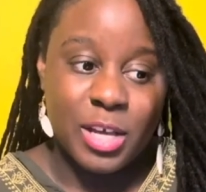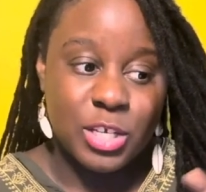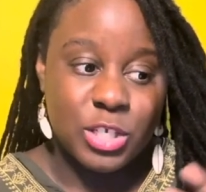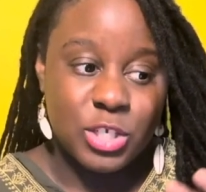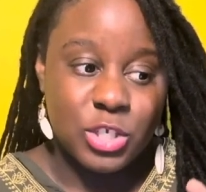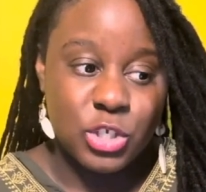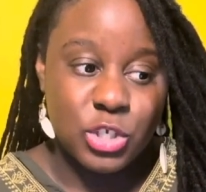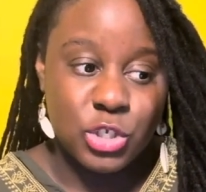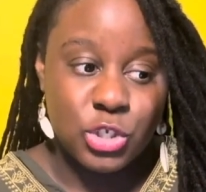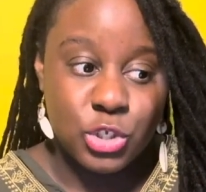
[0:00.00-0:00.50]

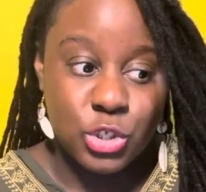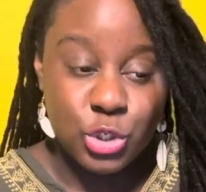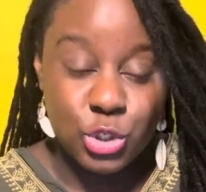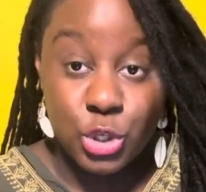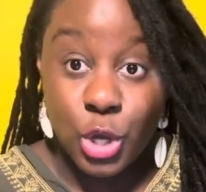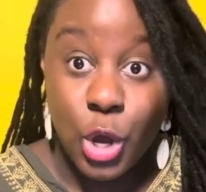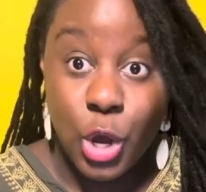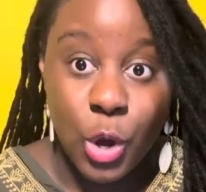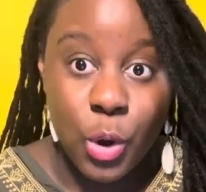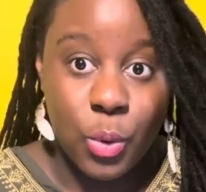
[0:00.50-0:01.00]

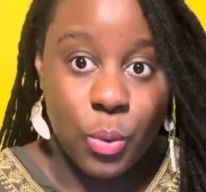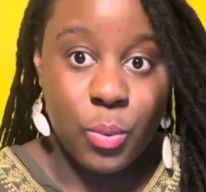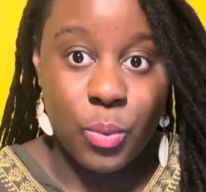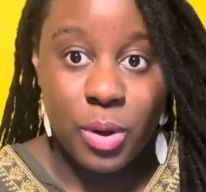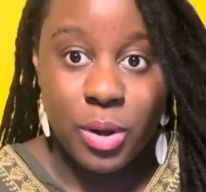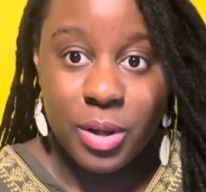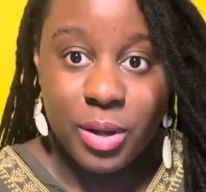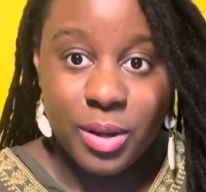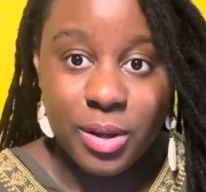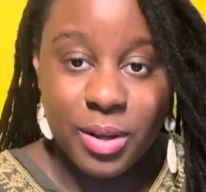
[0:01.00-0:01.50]
so
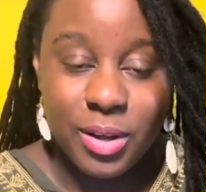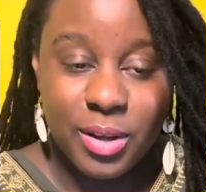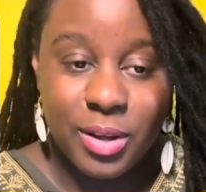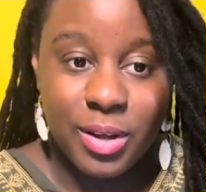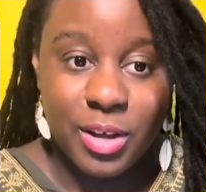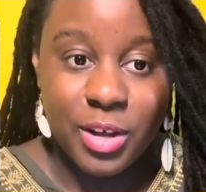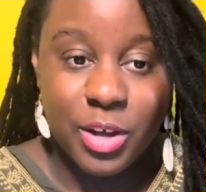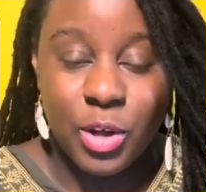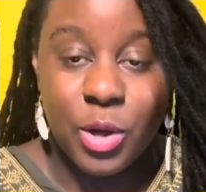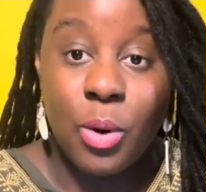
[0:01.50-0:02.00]

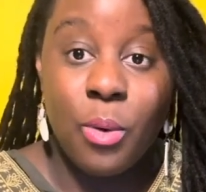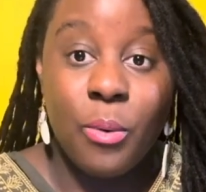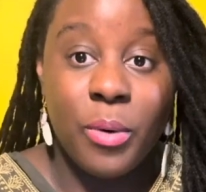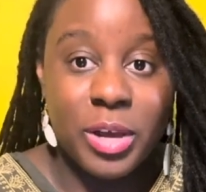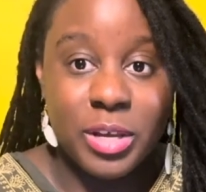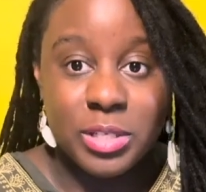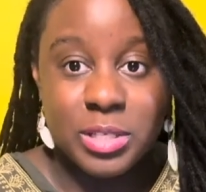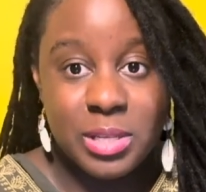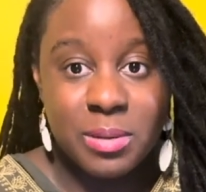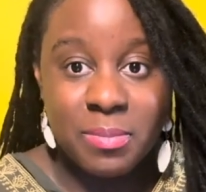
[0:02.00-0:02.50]

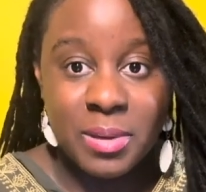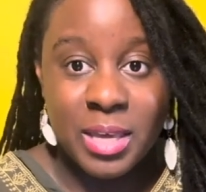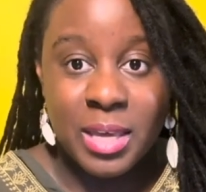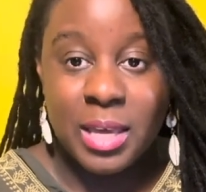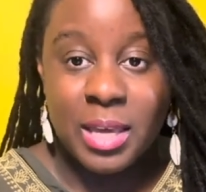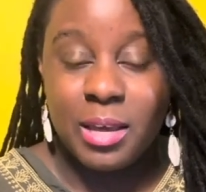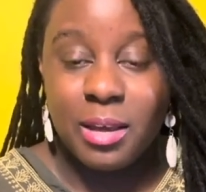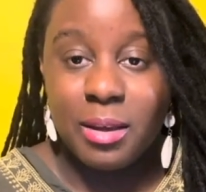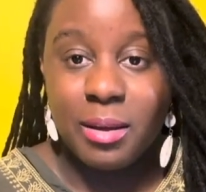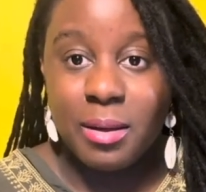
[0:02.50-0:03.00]
going to be